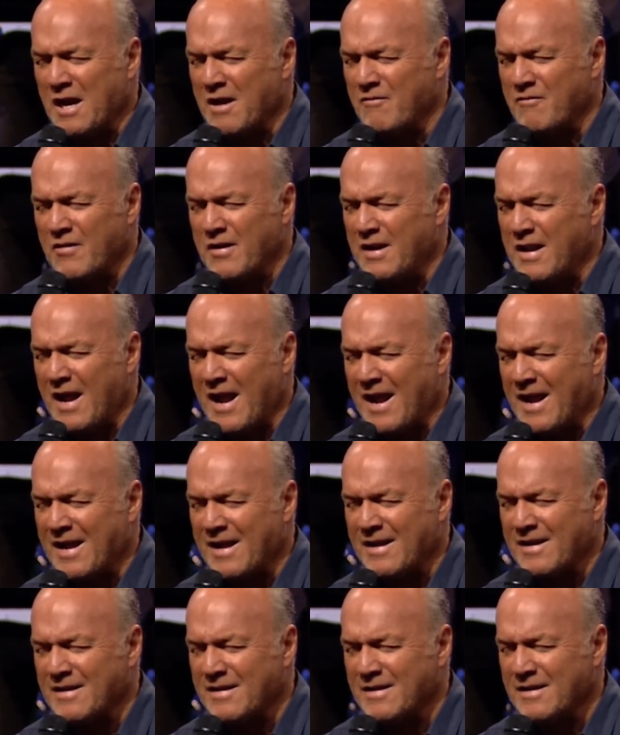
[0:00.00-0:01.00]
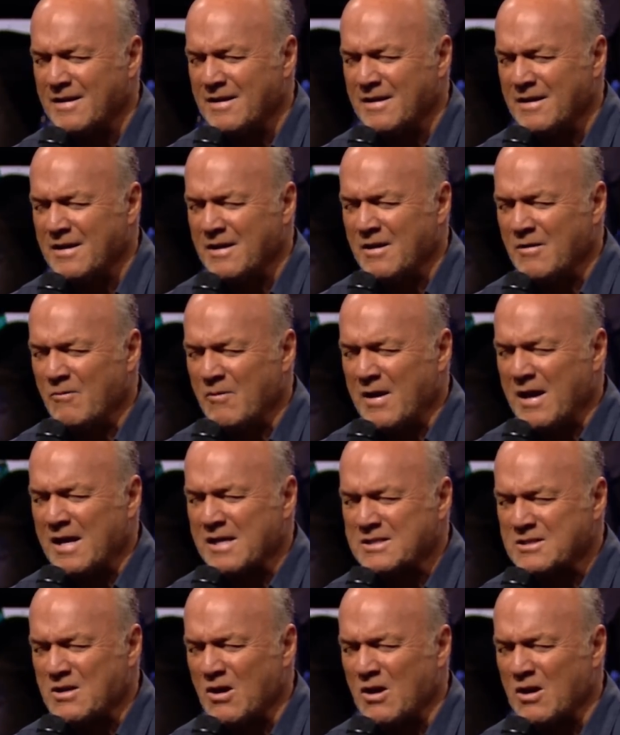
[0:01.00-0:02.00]
every day. We
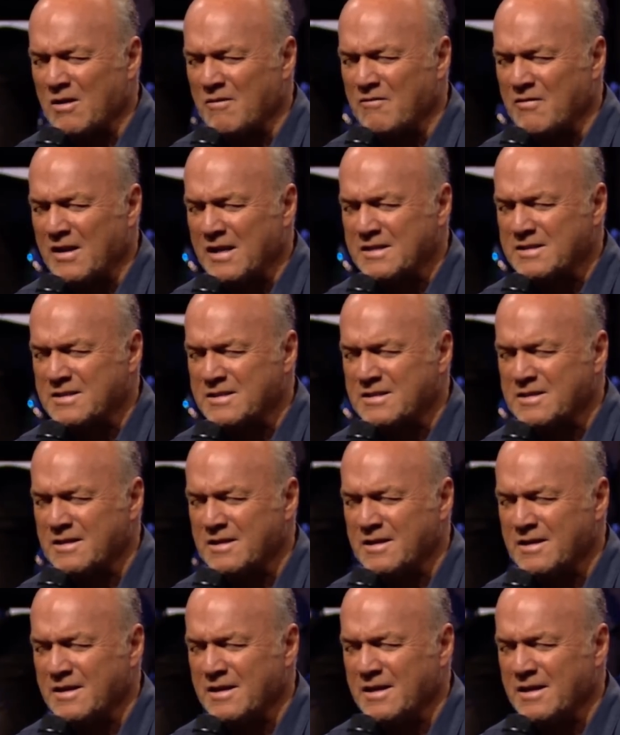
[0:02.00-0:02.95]
ask all of this